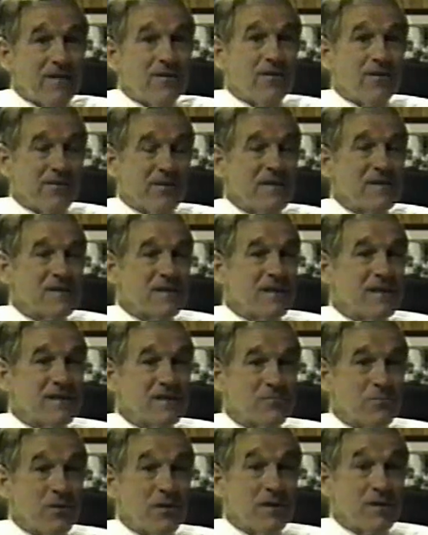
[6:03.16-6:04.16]
these things
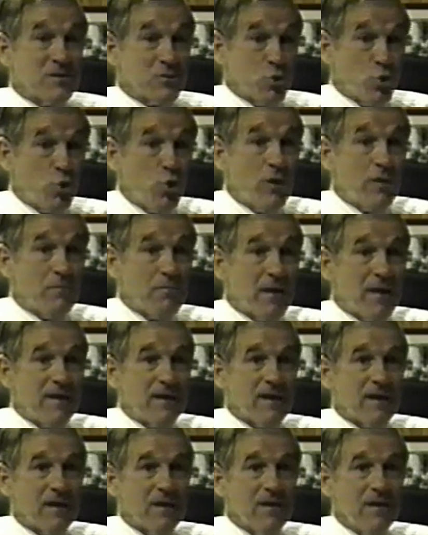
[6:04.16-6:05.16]
with this good
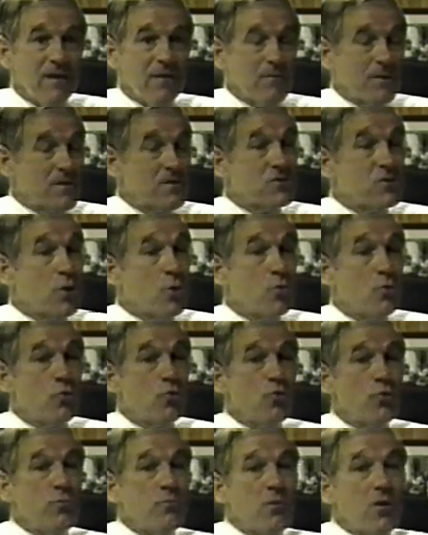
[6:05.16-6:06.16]
money, because
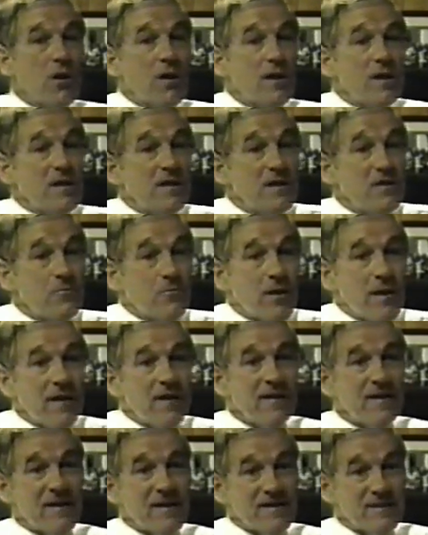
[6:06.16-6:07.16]
the market didn't
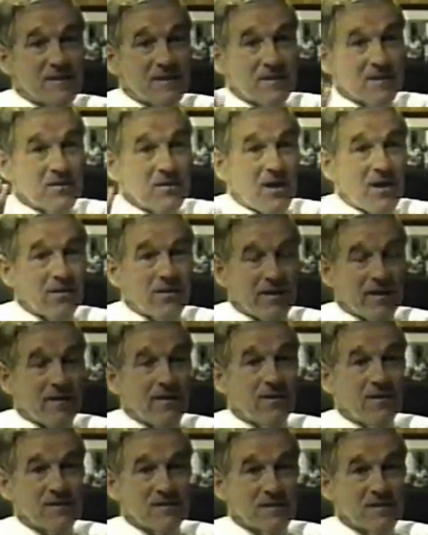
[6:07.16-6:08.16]
recognize that the dollar had
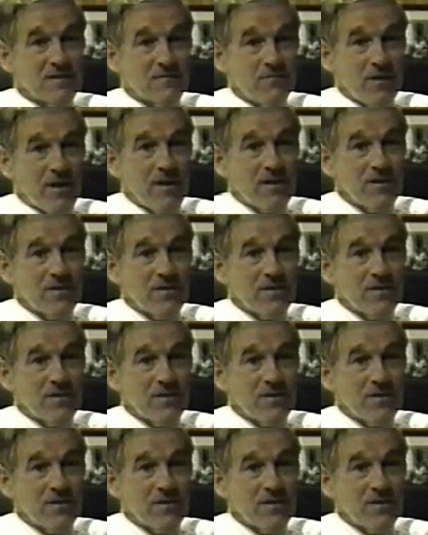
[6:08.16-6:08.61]
lost its value.